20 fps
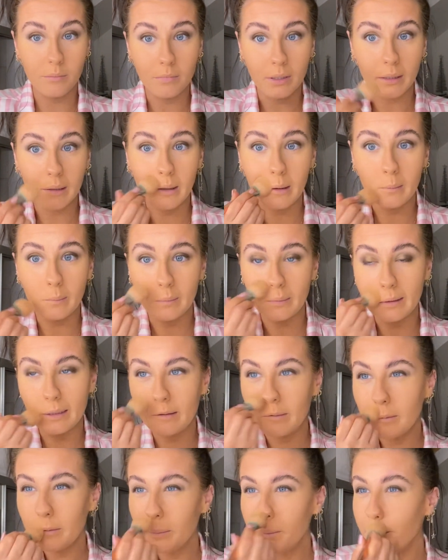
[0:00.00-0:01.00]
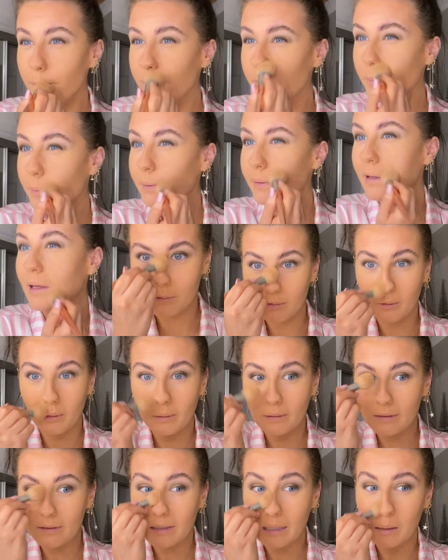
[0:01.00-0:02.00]
Like this was before like
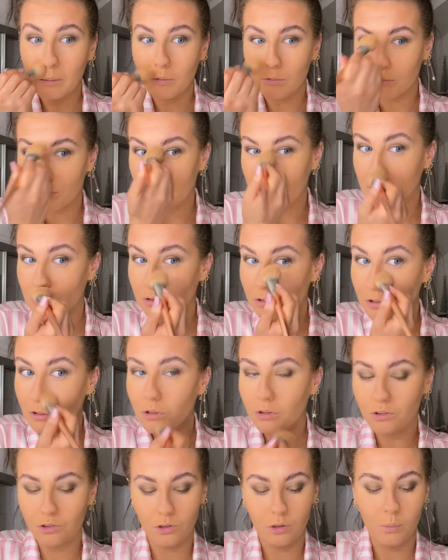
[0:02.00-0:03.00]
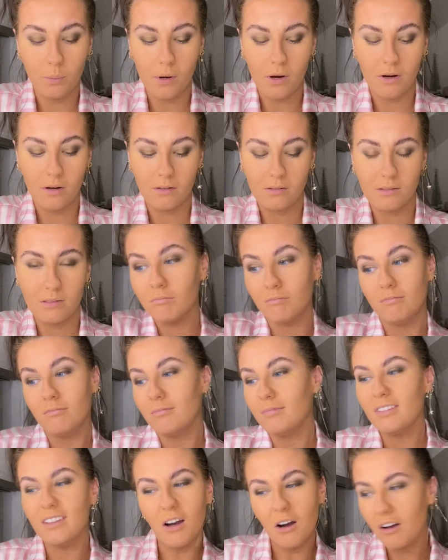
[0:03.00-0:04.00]
these like rich YouTubers and
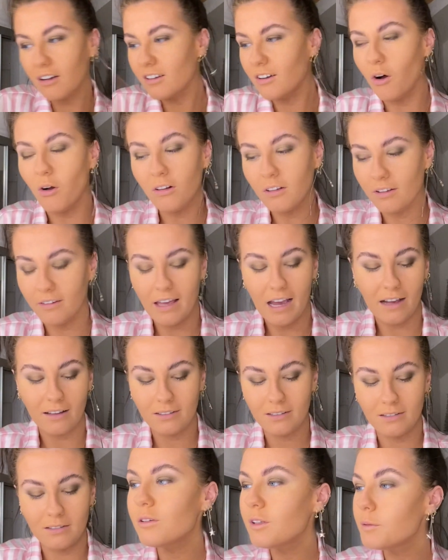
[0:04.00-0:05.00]
all of that stuff.